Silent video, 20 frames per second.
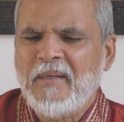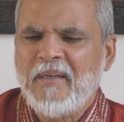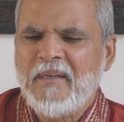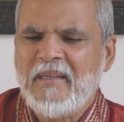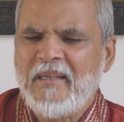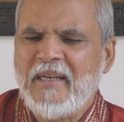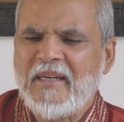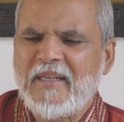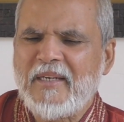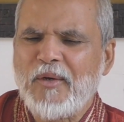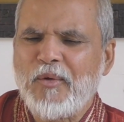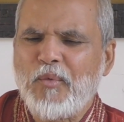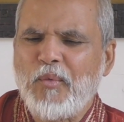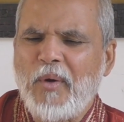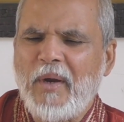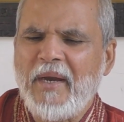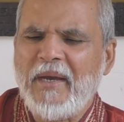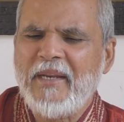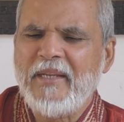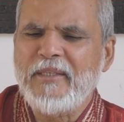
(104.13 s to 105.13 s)
Electric
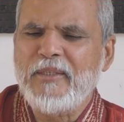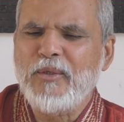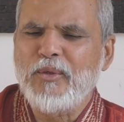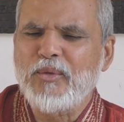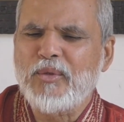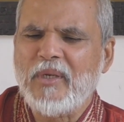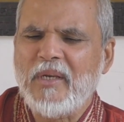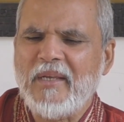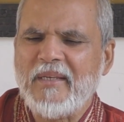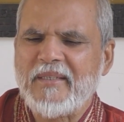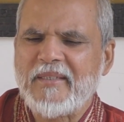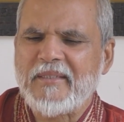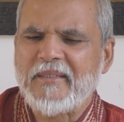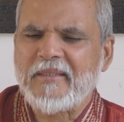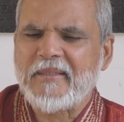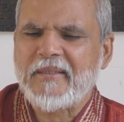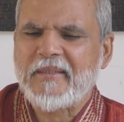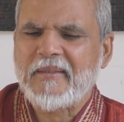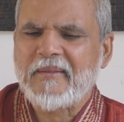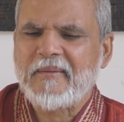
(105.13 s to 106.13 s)
wire is
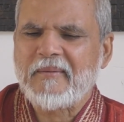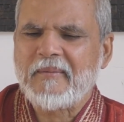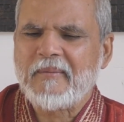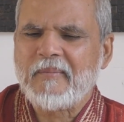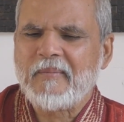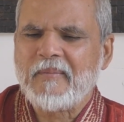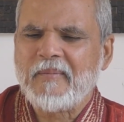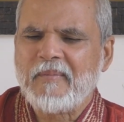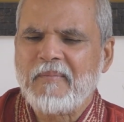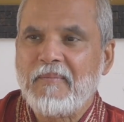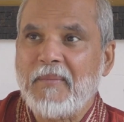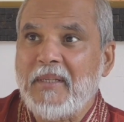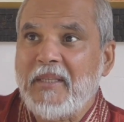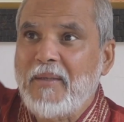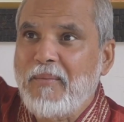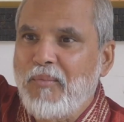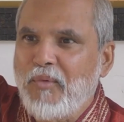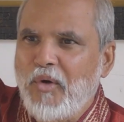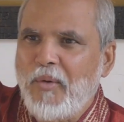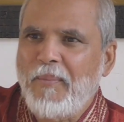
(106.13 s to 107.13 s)
useless. But
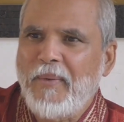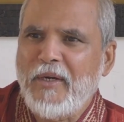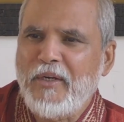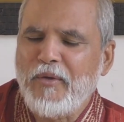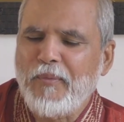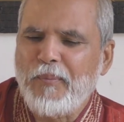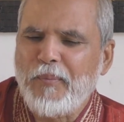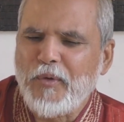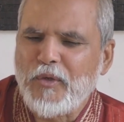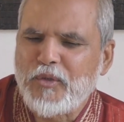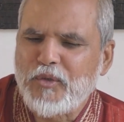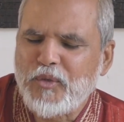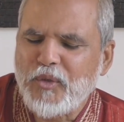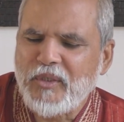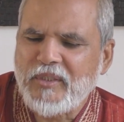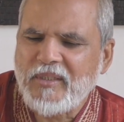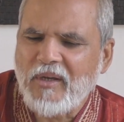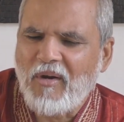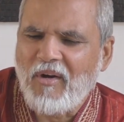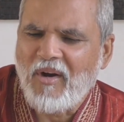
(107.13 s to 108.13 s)
the moment you put
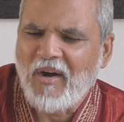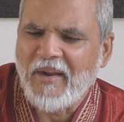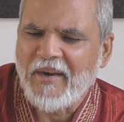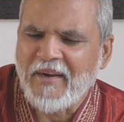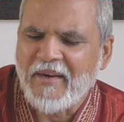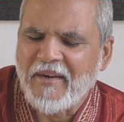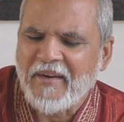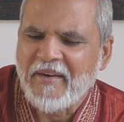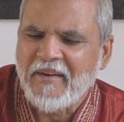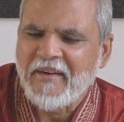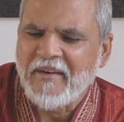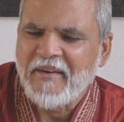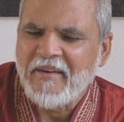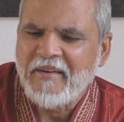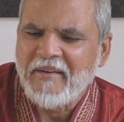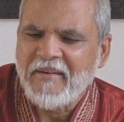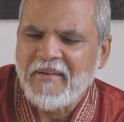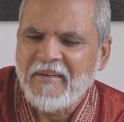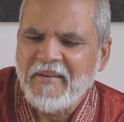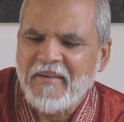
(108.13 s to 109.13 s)
switch on,
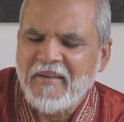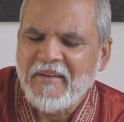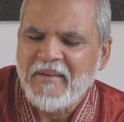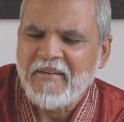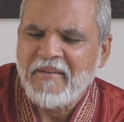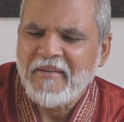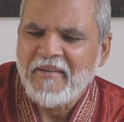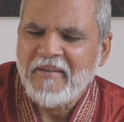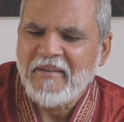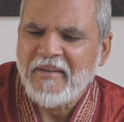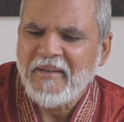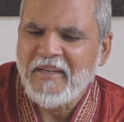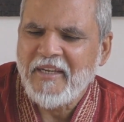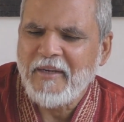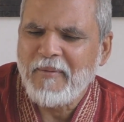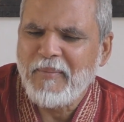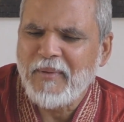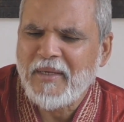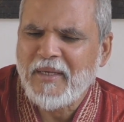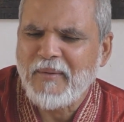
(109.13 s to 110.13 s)

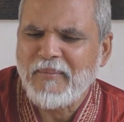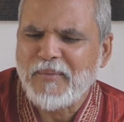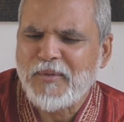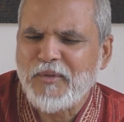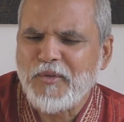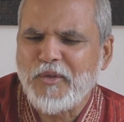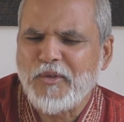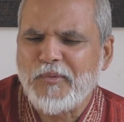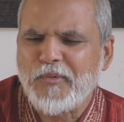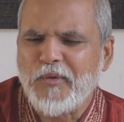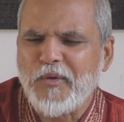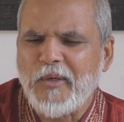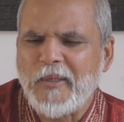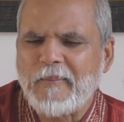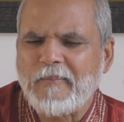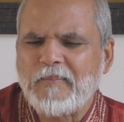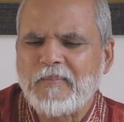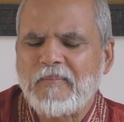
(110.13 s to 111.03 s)
it becomes useful.